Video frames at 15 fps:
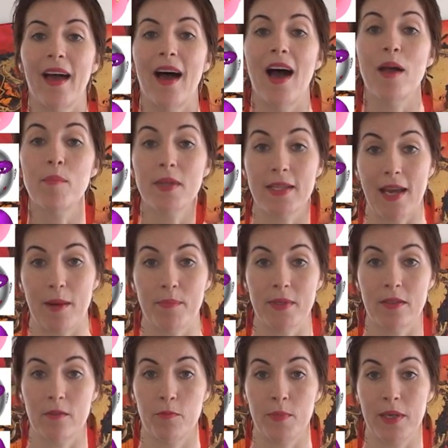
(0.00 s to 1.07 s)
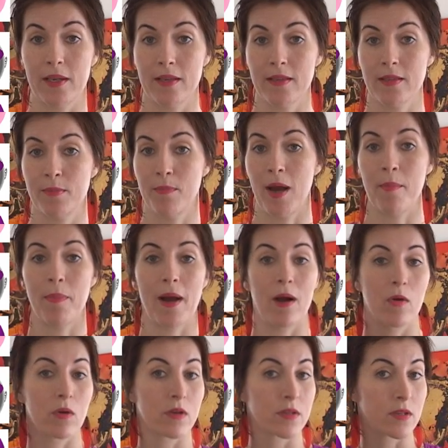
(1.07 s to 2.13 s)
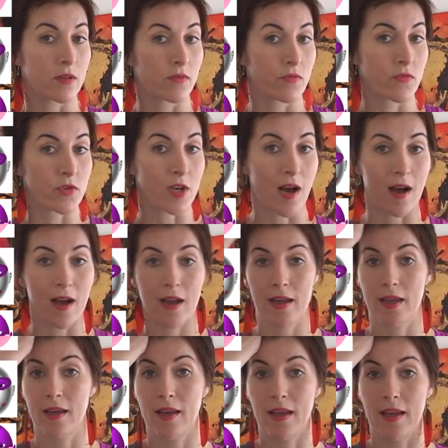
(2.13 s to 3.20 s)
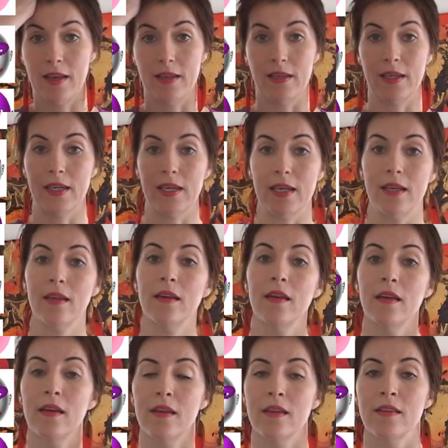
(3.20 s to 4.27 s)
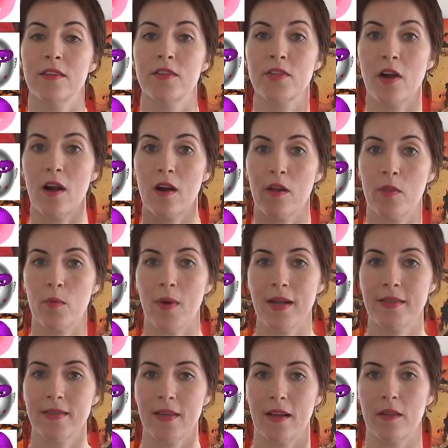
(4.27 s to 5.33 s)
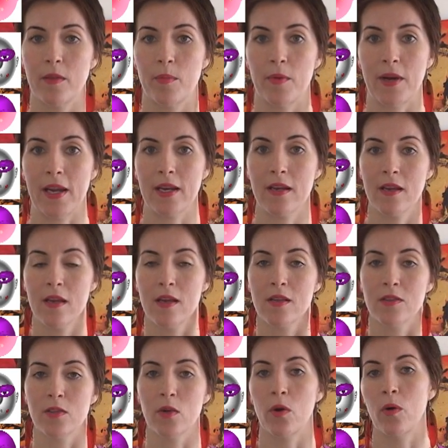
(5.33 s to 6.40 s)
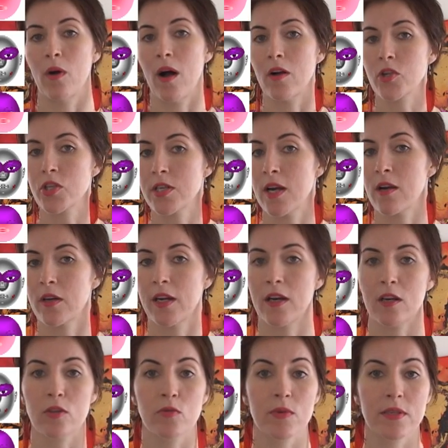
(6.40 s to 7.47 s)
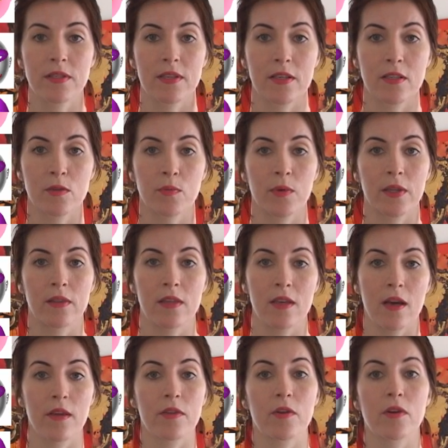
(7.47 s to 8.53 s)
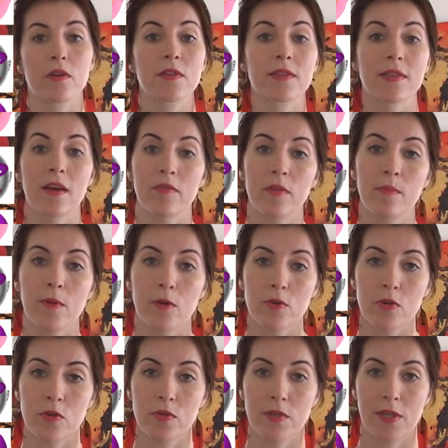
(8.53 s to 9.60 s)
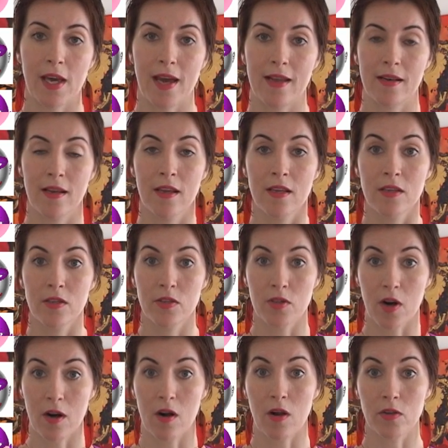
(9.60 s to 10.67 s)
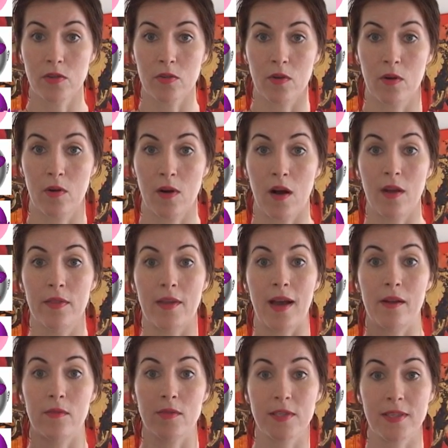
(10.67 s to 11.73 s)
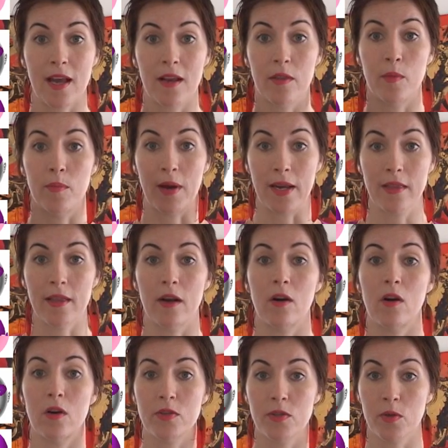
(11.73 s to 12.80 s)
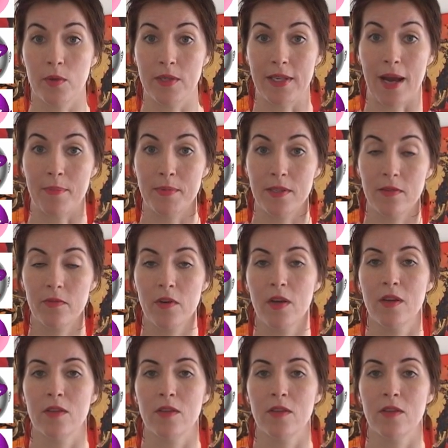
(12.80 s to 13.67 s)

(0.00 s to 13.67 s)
I'm adaptive because my powers of Jai and Ni start on the right side of the brain. So I'll share characteristics with the other 7 mojos that start also on that side of the brain that are also adaptive.